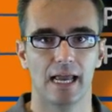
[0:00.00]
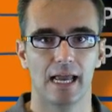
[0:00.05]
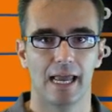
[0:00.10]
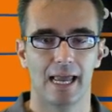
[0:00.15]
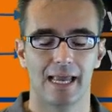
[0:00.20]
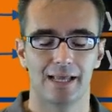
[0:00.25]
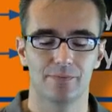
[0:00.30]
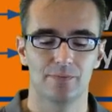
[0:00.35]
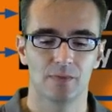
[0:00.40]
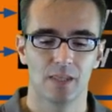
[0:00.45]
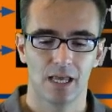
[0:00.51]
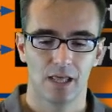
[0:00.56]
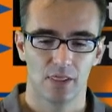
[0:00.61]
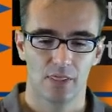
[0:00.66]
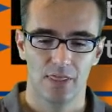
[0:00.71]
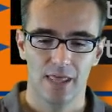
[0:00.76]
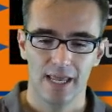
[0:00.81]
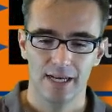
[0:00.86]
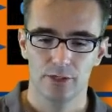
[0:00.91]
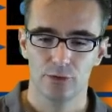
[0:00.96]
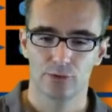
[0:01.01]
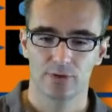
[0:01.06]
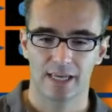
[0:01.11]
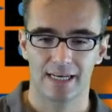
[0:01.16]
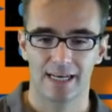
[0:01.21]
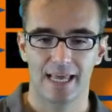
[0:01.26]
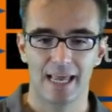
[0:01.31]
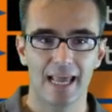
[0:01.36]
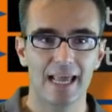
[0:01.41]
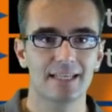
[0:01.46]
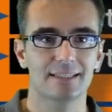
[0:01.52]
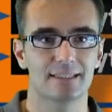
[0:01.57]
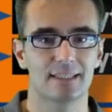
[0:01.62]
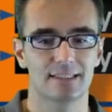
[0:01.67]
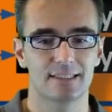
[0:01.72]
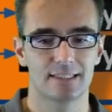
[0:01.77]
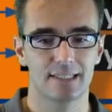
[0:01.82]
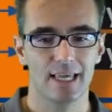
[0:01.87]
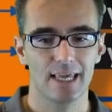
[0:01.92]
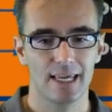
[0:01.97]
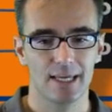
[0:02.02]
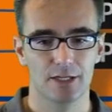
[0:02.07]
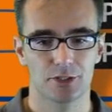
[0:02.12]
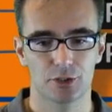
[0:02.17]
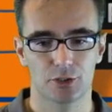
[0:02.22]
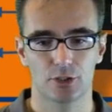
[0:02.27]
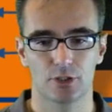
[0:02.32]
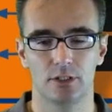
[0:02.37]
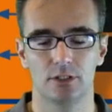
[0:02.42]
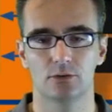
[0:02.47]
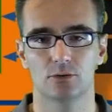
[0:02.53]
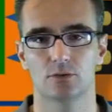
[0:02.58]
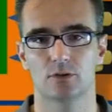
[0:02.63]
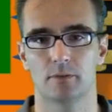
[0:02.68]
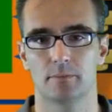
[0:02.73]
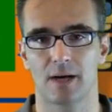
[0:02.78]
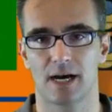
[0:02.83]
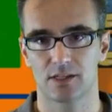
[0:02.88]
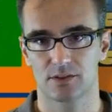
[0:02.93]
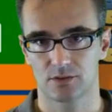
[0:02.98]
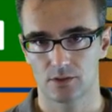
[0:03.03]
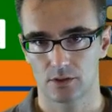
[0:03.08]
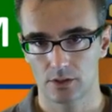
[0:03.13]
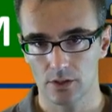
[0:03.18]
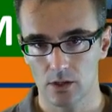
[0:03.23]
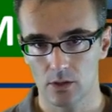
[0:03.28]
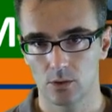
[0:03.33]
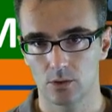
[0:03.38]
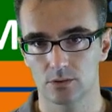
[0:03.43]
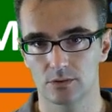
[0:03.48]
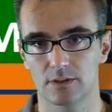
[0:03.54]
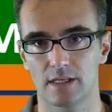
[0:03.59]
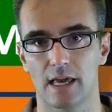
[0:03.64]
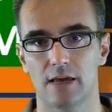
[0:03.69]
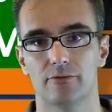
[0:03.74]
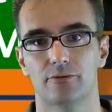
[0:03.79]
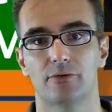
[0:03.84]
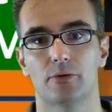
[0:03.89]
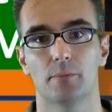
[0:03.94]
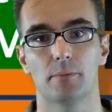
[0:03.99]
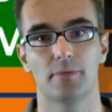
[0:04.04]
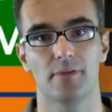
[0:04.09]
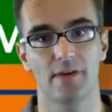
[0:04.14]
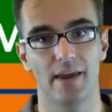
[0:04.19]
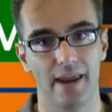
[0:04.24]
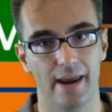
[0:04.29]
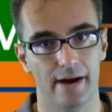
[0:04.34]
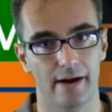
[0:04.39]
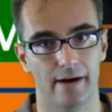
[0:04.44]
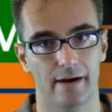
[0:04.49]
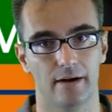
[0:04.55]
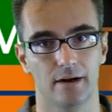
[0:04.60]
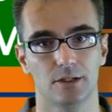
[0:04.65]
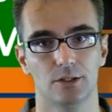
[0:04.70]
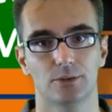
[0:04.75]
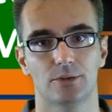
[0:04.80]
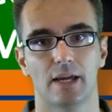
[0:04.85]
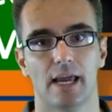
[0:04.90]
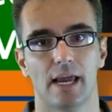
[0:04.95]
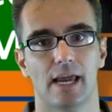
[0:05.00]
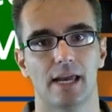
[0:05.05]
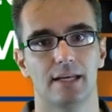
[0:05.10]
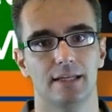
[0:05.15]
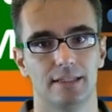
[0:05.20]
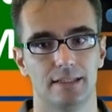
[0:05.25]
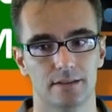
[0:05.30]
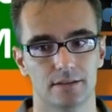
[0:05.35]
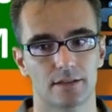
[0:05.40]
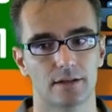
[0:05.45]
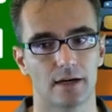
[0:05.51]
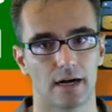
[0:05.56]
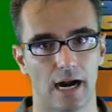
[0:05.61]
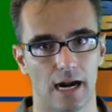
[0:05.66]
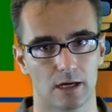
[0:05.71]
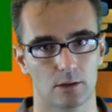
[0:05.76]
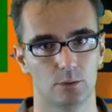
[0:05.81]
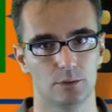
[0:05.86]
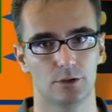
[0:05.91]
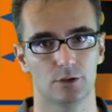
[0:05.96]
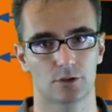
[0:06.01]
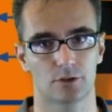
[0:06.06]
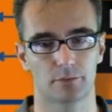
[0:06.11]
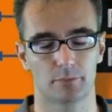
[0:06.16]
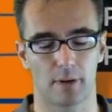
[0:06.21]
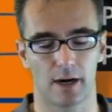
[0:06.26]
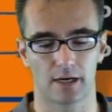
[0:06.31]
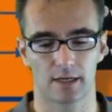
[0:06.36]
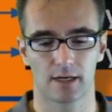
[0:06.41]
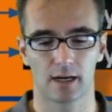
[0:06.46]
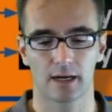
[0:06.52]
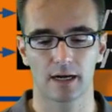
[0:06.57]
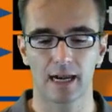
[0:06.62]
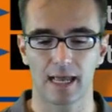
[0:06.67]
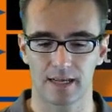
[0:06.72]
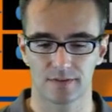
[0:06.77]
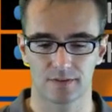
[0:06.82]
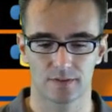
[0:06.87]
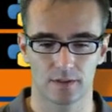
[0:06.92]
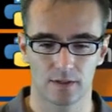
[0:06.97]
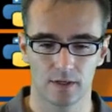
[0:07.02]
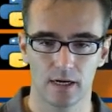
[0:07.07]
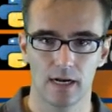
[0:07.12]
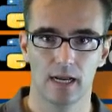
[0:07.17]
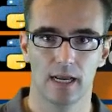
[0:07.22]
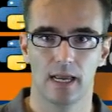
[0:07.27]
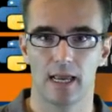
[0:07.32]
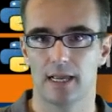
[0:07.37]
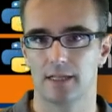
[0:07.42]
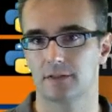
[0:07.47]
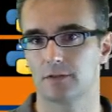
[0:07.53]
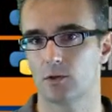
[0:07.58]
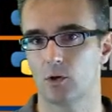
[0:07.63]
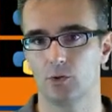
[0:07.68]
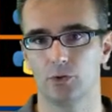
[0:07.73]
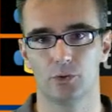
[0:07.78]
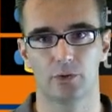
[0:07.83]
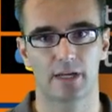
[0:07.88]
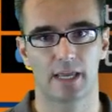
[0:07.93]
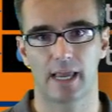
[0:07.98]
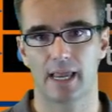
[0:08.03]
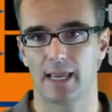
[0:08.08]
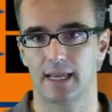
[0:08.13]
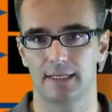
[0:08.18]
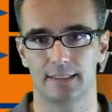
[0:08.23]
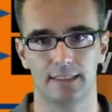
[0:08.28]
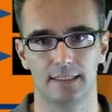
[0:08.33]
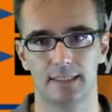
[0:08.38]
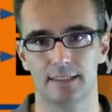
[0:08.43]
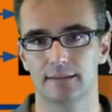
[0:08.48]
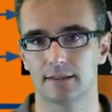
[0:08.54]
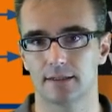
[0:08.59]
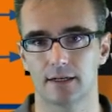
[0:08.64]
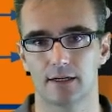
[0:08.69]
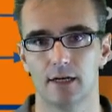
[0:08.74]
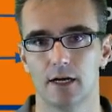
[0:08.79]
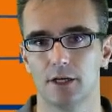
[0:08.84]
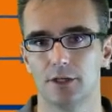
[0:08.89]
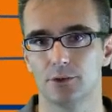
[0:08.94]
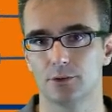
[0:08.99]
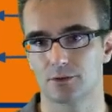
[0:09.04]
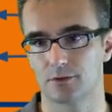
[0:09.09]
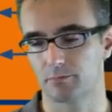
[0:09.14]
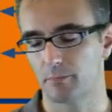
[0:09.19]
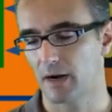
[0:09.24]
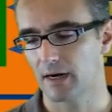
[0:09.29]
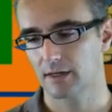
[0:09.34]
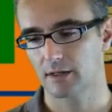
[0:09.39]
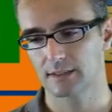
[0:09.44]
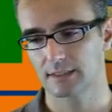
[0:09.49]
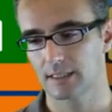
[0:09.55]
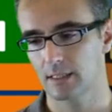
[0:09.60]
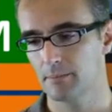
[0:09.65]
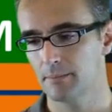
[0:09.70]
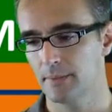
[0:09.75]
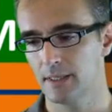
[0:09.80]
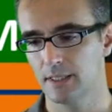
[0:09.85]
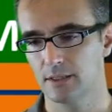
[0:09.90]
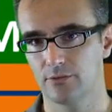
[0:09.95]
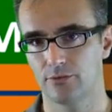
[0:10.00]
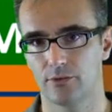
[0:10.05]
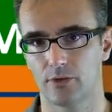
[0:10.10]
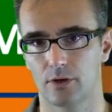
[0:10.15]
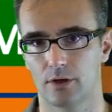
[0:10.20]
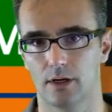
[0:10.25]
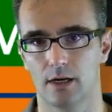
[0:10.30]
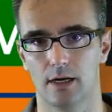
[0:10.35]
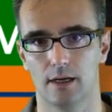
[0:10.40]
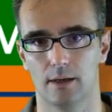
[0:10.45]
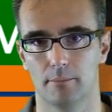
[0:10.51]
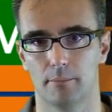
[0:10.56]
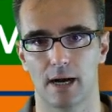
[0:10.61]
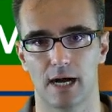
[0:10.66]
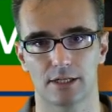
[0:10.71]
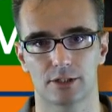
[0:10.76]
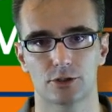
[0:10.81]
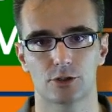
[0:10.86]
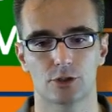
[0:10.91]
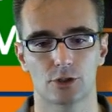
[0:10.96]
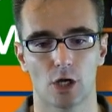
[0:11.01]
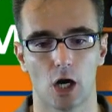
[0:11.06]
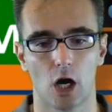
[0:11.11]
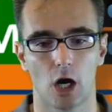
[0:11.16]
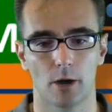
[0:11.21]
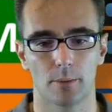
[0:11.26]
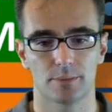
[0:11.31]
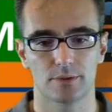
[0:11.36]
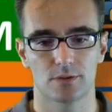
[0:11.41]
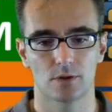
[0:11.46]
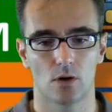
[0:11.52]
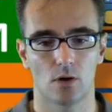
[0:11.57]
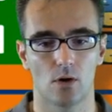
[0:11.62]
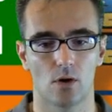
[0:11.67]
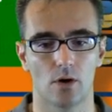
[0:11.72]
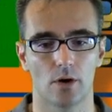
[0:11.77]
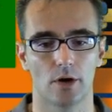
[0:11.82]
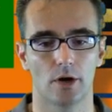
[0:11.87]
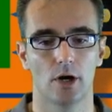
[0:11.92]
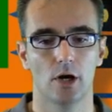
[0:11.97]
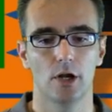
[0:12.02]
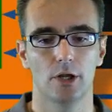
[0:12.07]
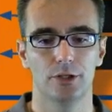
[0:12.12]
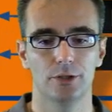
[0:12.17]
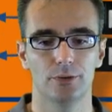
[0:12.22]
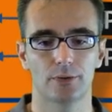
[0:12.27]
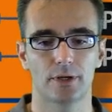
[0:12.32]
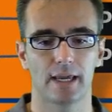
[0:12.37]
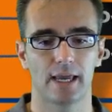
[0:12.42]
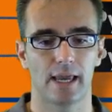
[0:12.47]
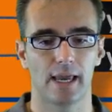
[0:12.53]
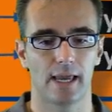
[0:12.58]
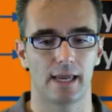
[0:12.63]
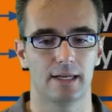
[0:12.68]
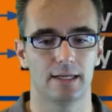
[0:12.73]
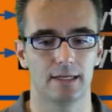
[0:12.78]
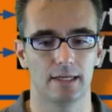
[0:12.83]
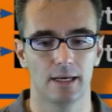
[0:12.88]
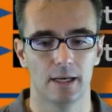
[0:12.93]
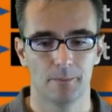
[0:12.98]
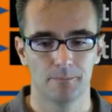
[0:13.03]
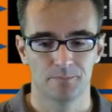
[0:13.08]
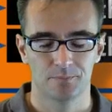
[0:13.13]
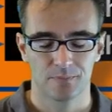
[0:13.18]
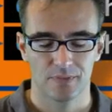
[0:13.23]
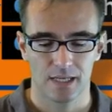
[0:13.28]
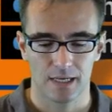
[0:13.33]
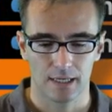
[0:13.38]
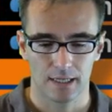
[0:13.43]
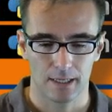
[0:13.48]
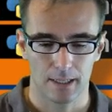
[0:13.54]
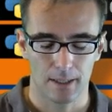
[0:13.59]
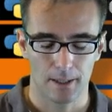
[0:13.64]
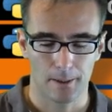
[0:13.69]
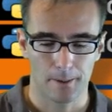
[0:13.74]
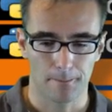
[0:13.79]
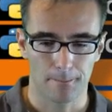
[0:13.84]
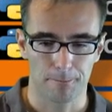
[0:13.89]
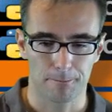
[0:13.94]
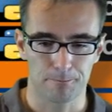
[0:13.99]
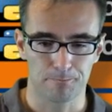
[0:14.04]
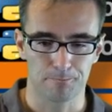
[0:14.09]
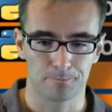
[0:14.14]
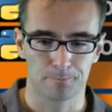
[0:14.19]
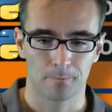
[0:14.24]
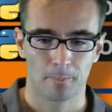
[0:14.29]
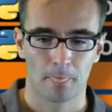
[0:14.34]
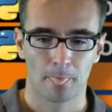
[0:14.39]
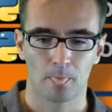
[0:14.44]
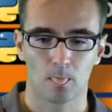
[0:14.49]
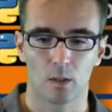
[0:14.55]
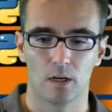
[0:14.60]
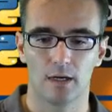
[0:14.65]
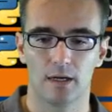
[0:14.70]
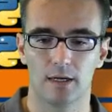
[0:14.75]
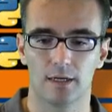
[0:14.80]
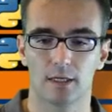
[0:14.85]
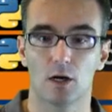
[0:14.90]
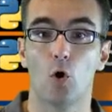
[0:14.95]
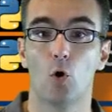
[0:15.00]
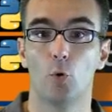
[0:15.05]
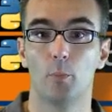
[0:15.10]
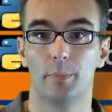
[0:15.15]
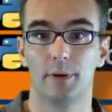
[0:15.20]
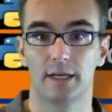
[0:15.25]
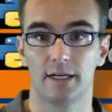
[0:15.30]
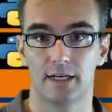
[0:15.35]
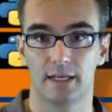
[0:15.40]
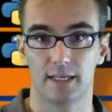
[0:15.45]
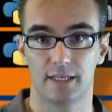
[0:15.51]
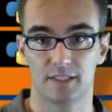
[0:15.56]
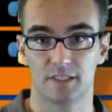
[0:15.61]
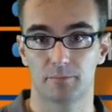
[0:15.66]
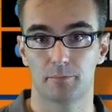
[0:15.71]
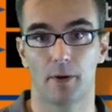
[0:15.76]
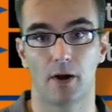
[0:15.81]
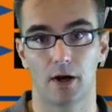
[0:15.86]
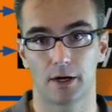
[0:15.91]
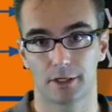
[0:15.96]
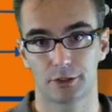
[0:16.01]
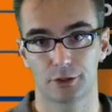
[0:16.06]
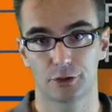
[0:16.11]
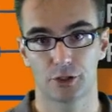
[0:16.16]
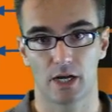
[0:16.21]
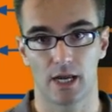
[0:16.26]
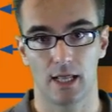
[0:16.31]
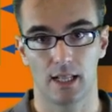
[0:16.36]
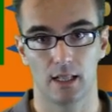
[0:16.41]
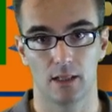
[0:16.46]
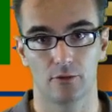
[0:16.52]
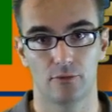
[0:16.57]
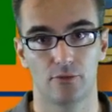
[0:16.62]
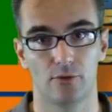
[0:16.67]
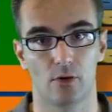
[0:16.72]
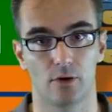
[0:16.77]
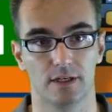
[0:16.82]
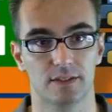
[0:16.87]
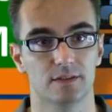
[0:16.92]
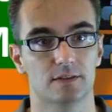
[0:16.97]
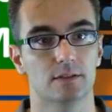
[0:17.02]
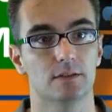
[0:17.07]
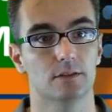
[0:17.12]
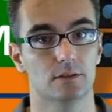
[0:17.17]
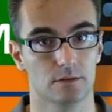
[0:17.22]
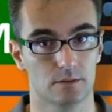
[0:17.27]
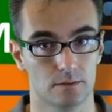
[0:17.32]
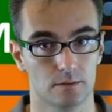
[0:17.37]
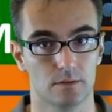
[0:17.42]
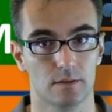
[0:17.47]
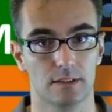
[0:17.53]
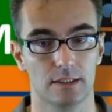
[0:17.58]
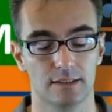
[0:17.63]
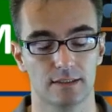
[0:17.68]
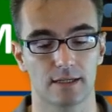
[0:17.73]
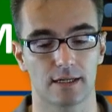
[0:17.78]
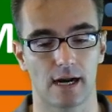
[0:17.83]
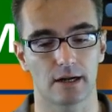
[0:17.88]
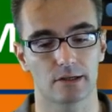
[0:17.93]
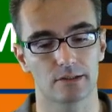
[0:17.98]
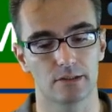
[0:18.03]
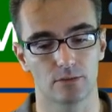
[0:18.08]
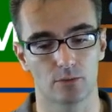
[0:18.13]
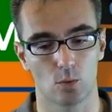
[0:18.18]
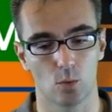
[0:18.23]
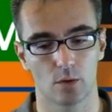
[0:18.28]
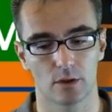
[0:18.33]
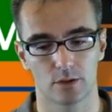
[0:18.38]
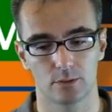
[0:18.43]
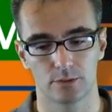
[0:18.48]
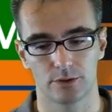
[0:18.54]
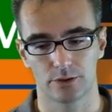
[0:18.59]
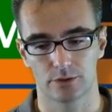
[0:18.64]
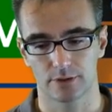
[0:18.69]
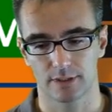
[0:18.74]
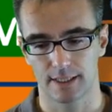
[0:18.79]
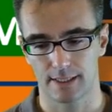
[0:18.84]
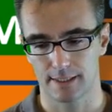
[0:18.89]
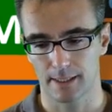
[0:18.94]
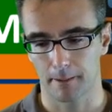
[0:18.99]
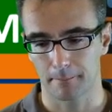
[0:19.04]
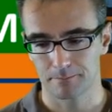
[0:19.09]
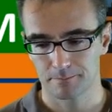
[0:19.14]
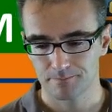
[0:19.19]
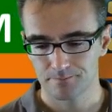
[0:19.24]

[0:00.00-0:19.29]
And then you can SSH into the master node, and from there you can interact with your Spark cluster. And so you can either use Spark submit for batch jobs, or you can open a Spark shell for interactive work with your data.